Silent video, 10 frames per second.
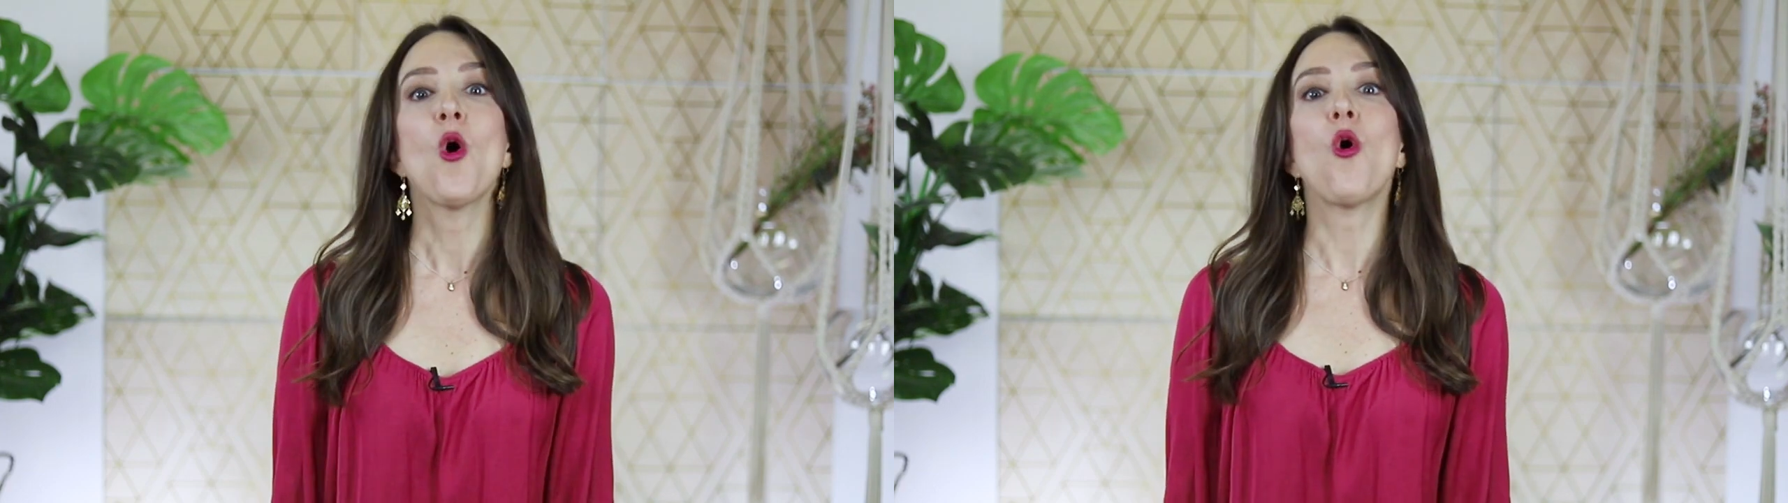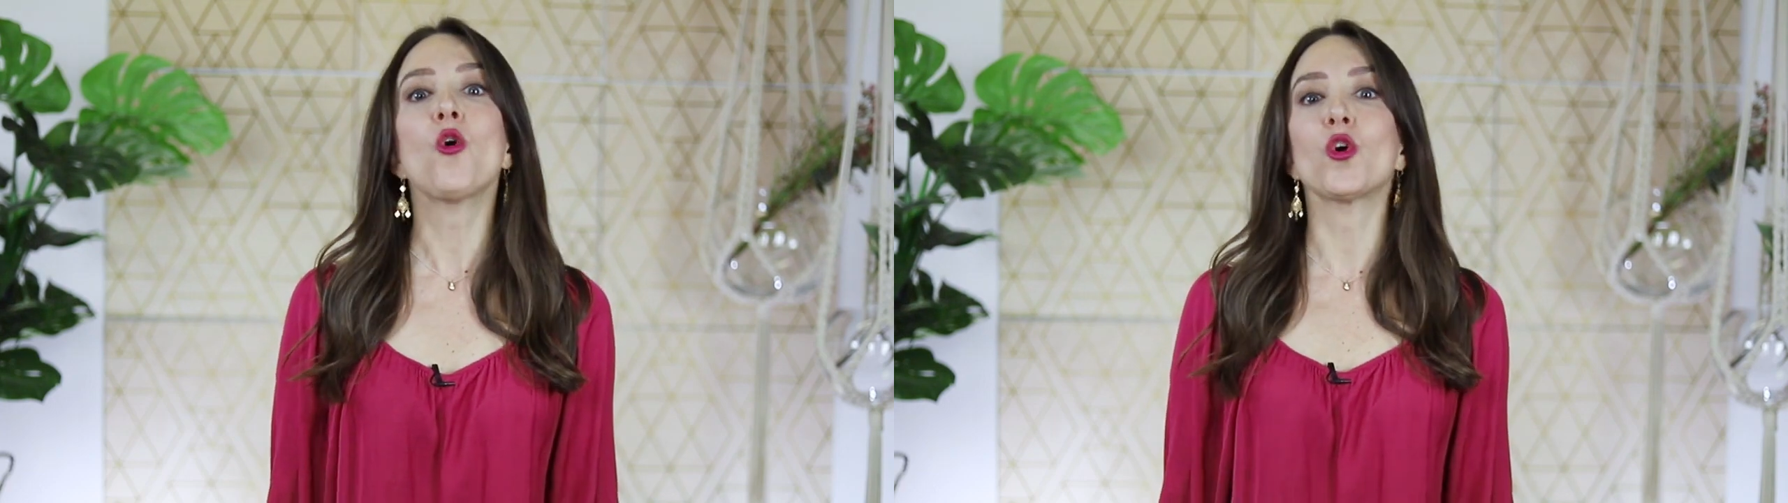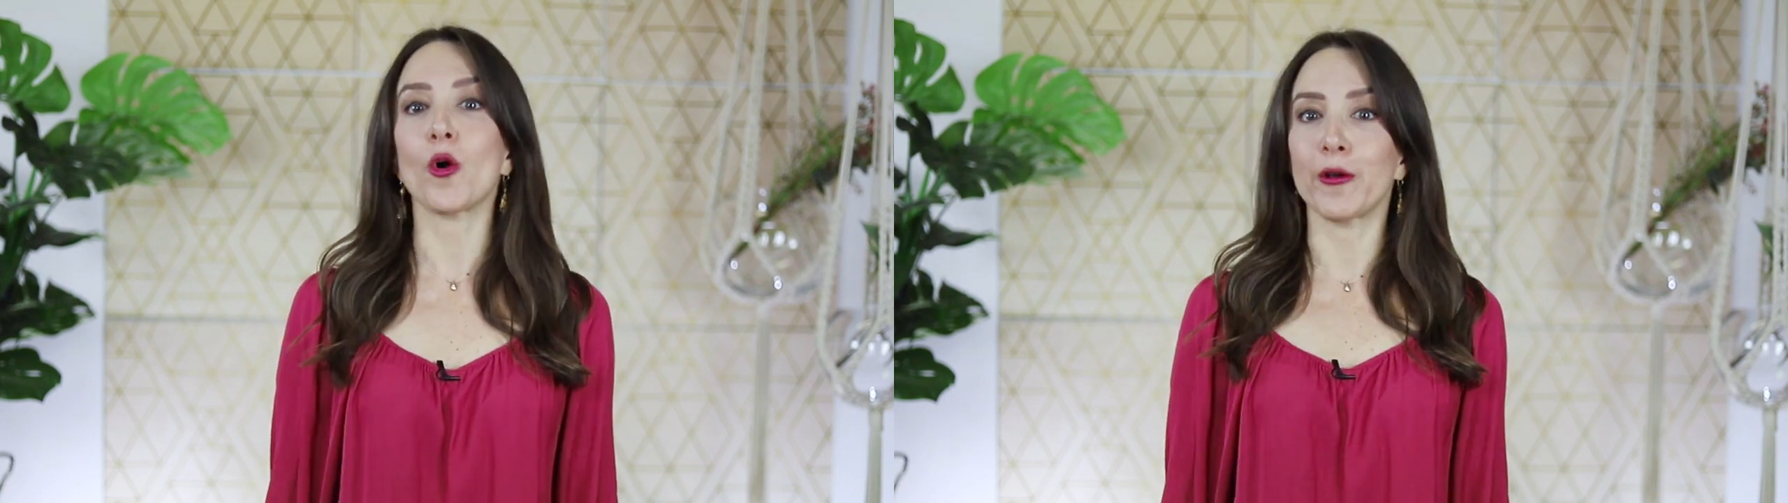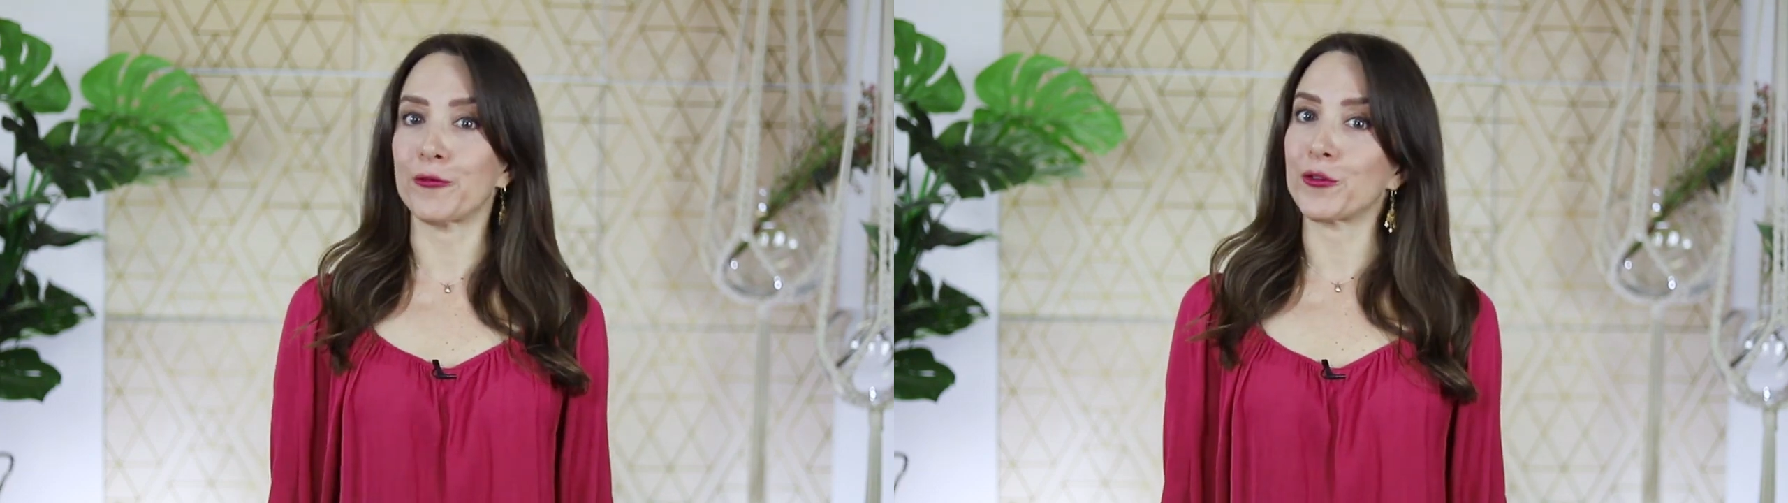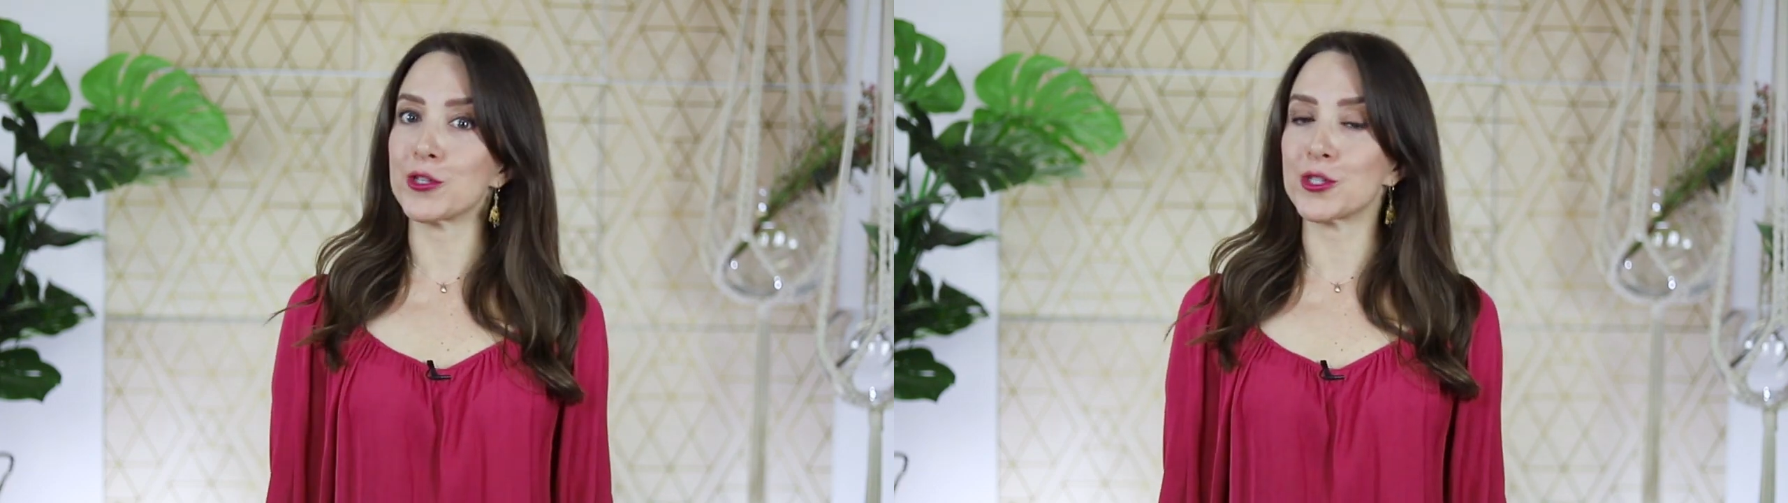or going
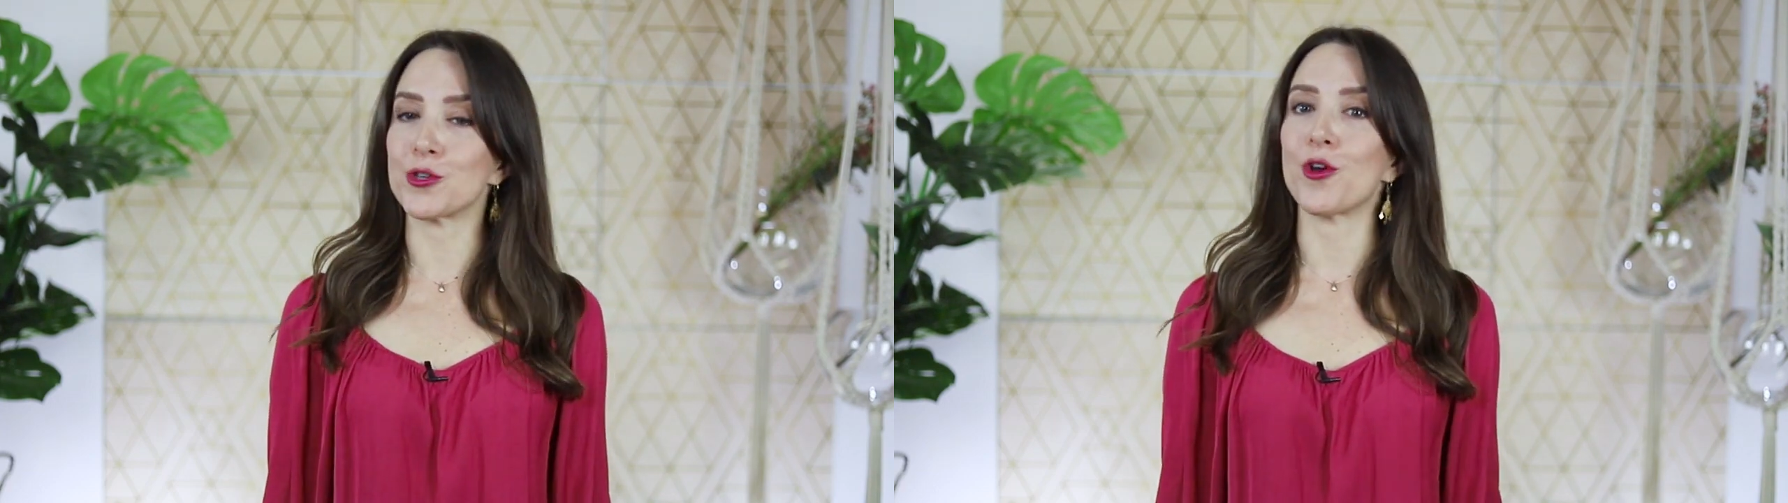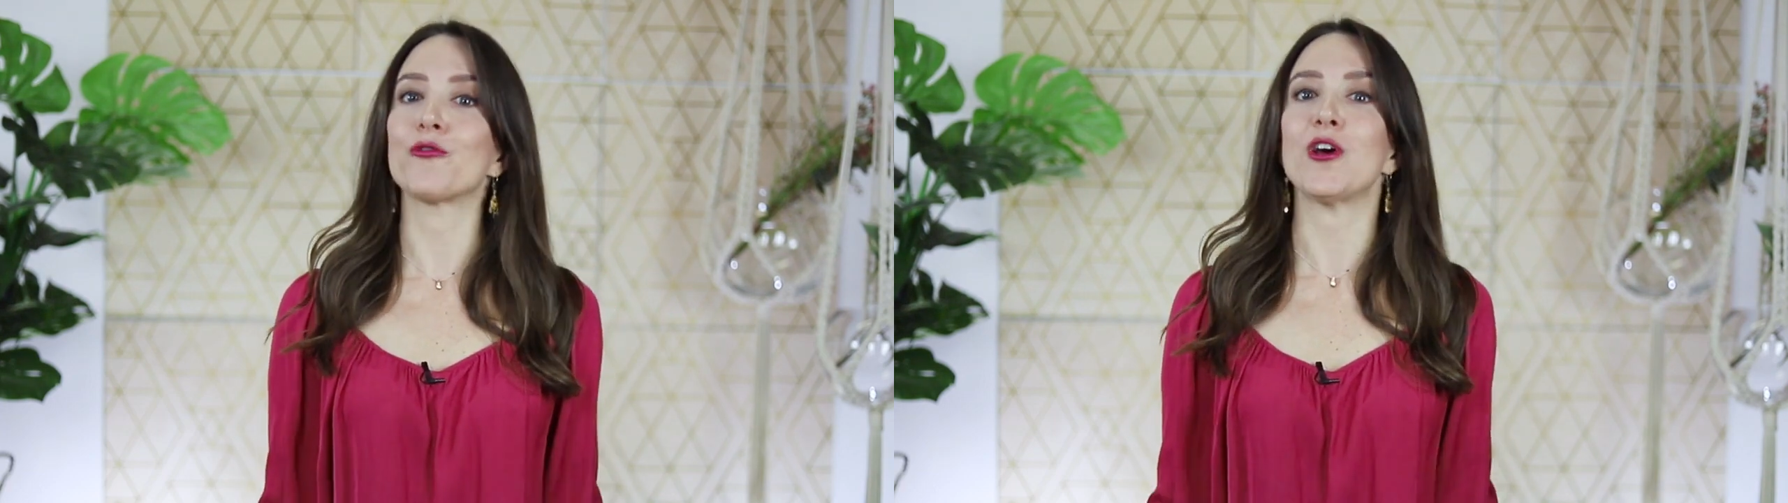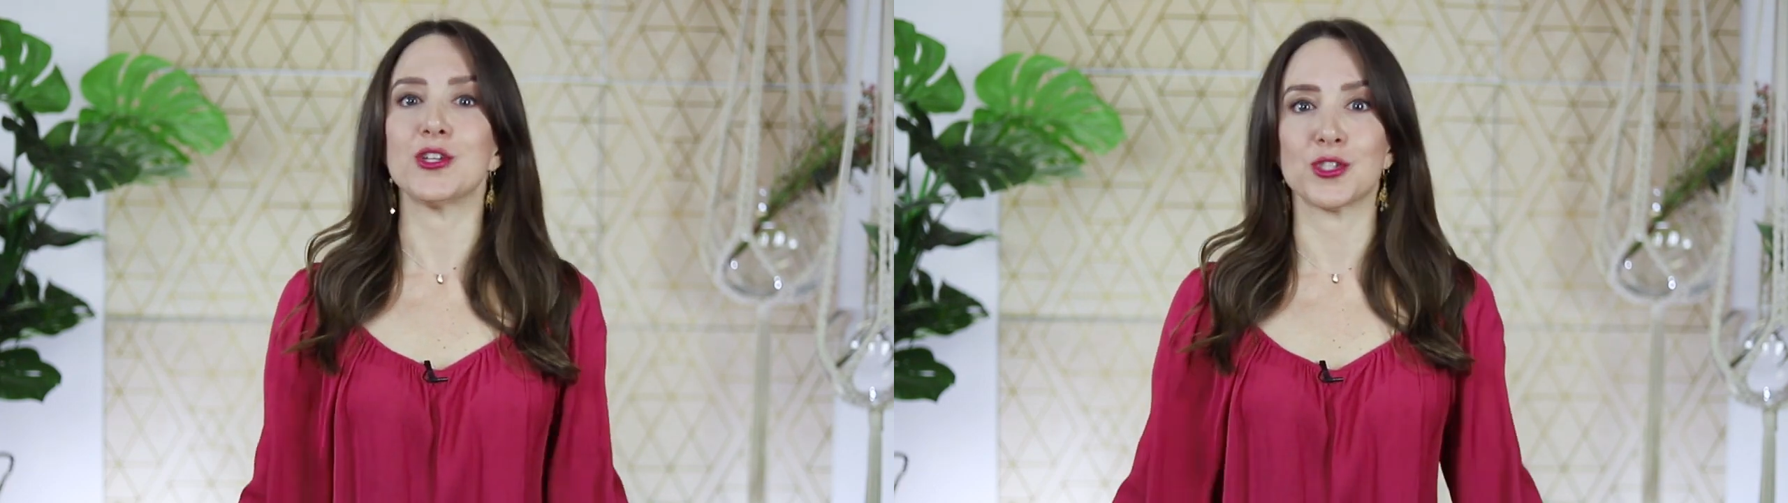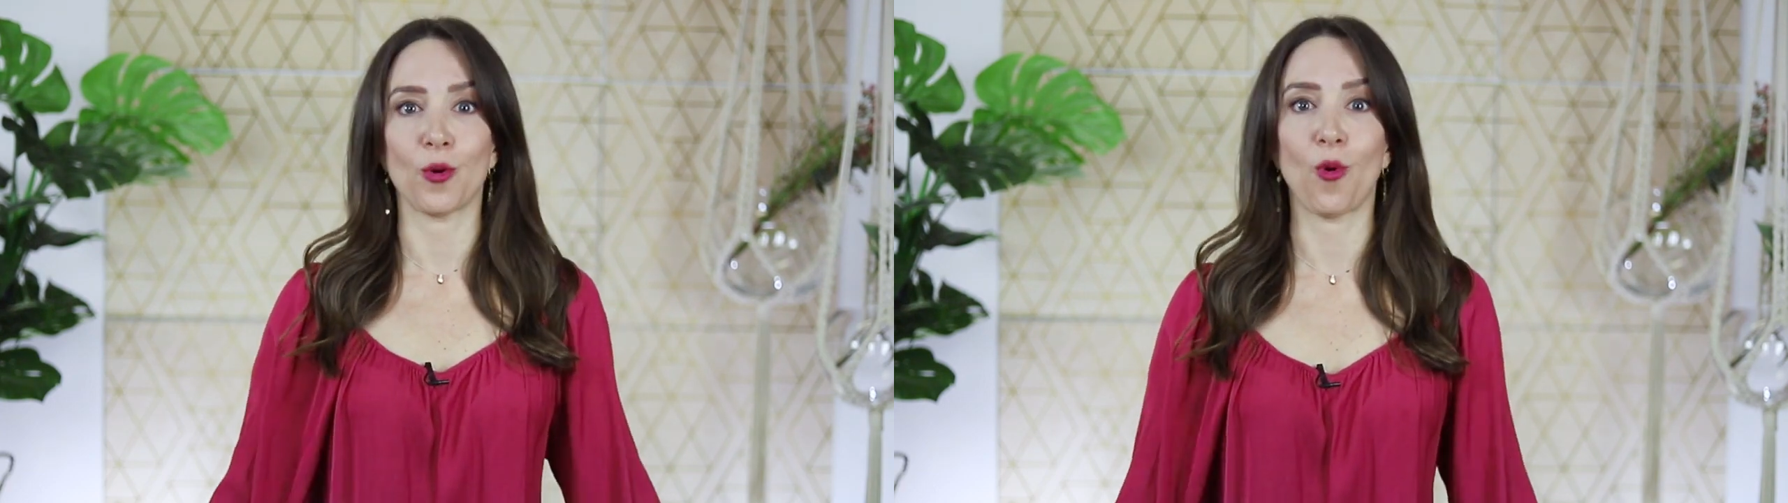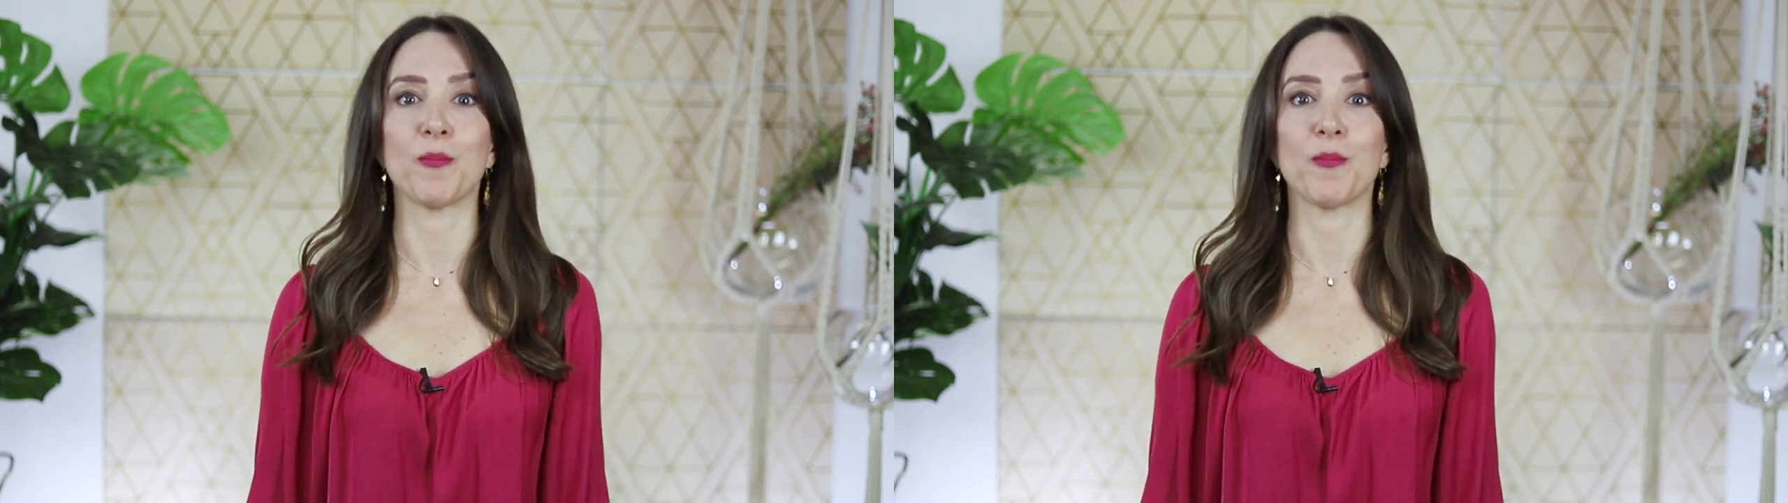for a surf and so